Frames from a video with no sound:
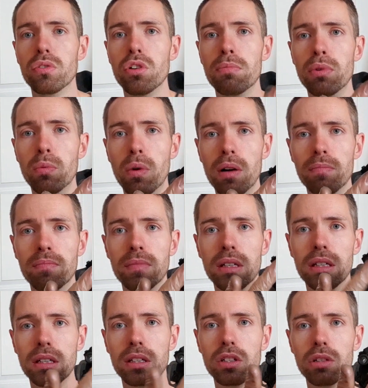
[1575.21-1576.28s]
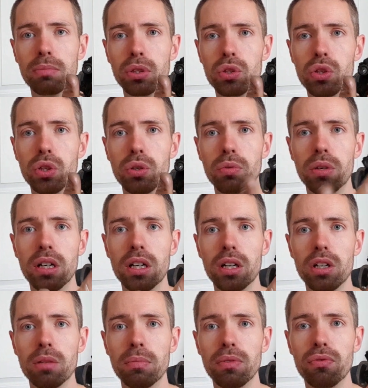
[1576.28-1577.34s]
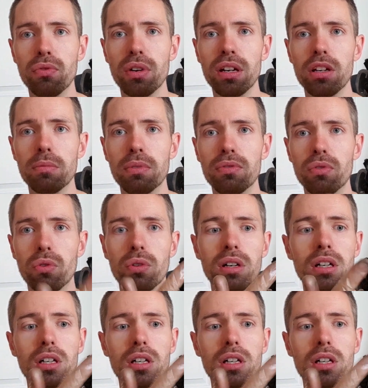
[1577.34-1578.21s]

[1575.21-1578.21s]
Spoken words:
Number 1, number 2, number 3, number 4,